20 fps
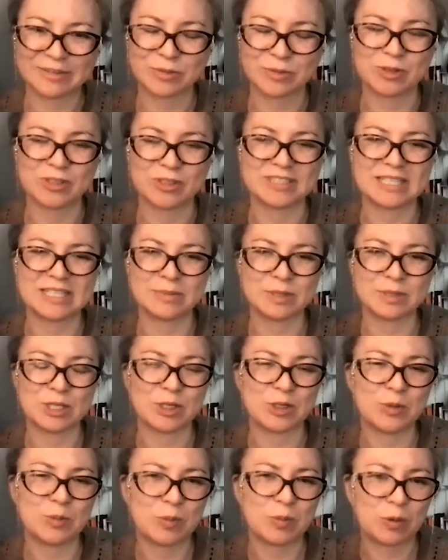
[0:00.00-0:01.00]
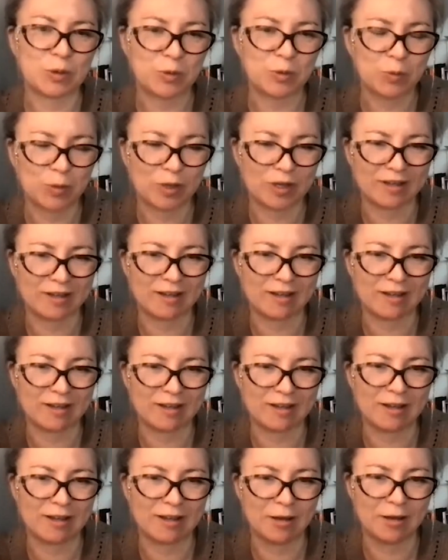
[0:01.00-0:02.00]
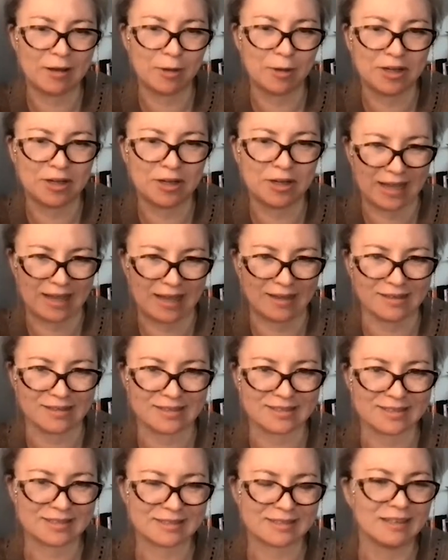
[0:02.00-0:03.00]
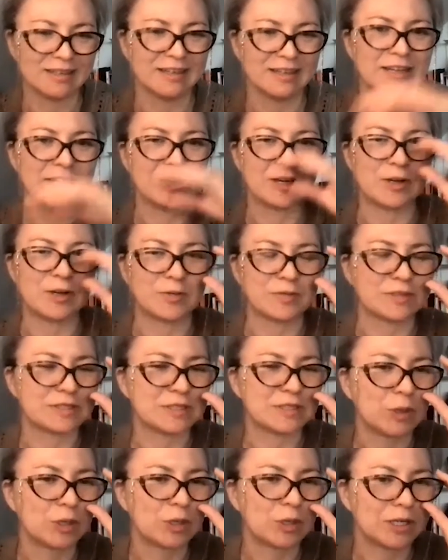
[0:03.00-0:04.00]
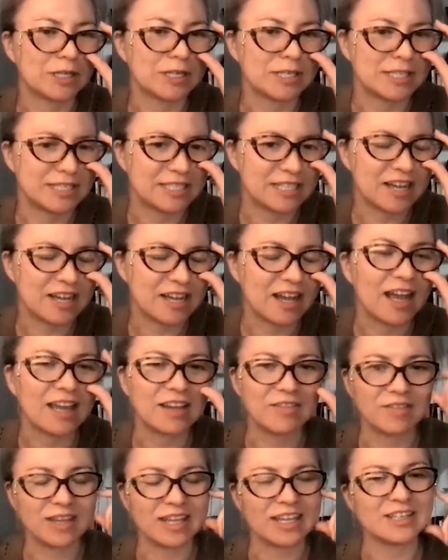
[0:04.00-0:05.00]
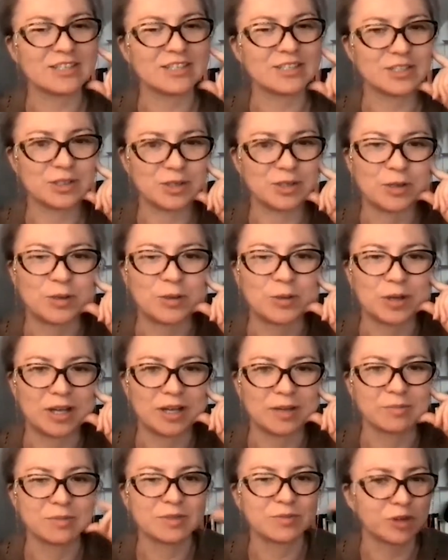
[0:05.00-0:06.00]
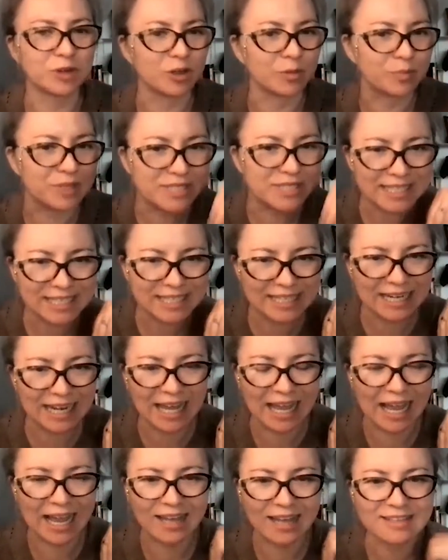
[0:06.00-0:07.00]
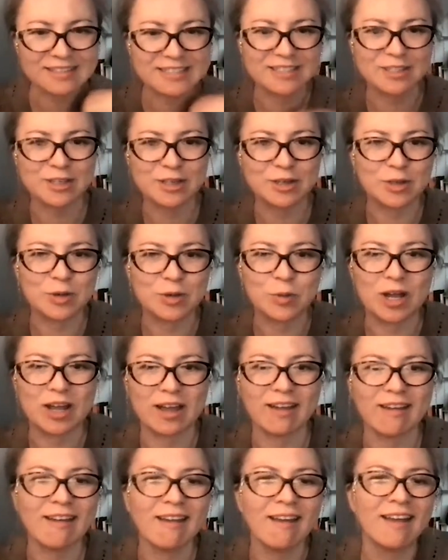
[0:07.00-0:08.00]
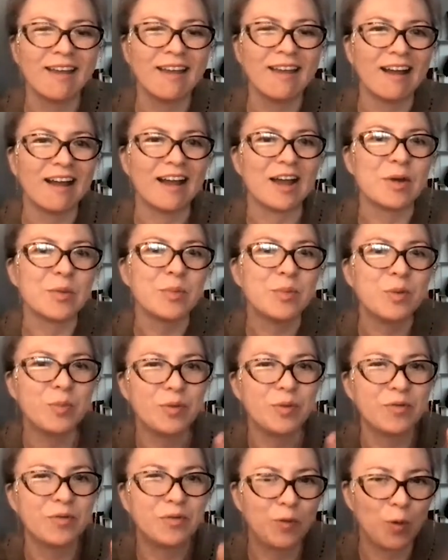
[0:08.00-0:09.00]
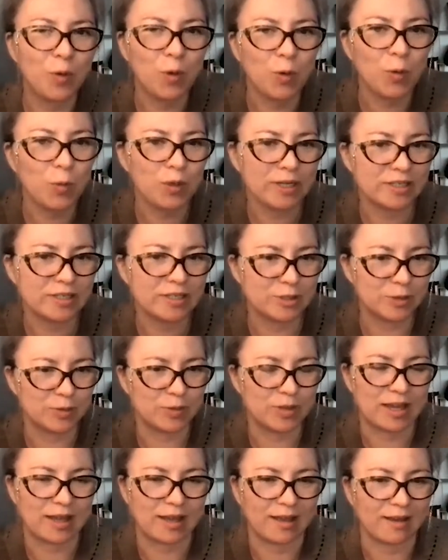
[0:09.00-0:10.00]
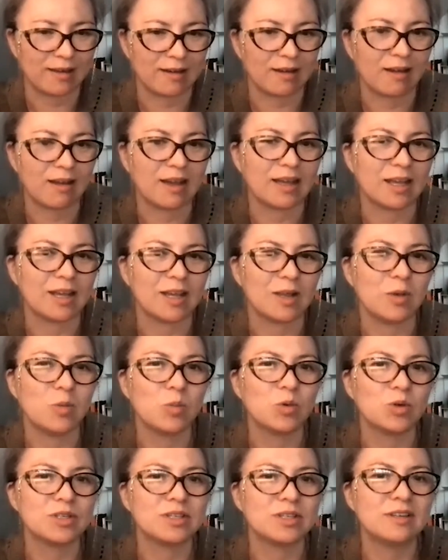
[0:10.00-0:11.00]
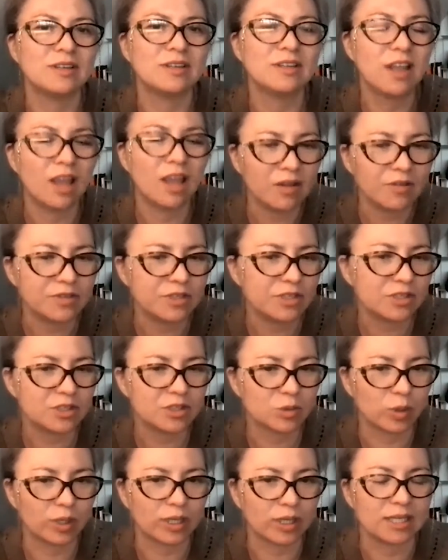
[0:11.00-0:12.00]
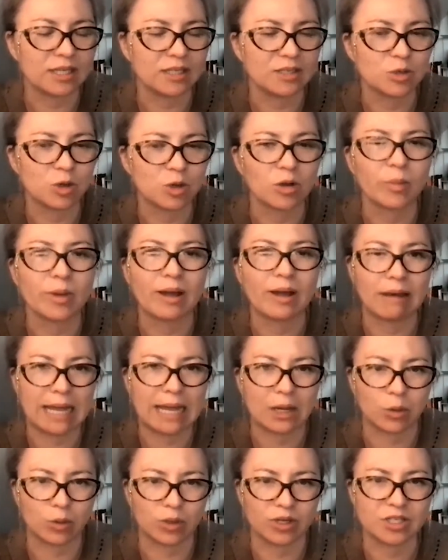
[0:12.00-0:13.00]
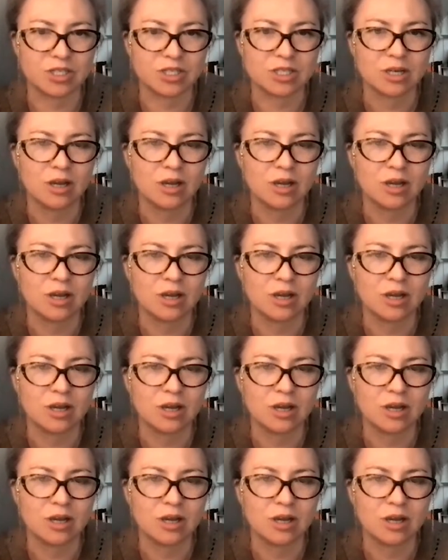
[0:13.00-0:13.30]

Well, it seems like you both wear a lot of hats. And obviously, we're going to dive into some very particular hats that you wear. But before we do that, I would love to just quickly talk about language,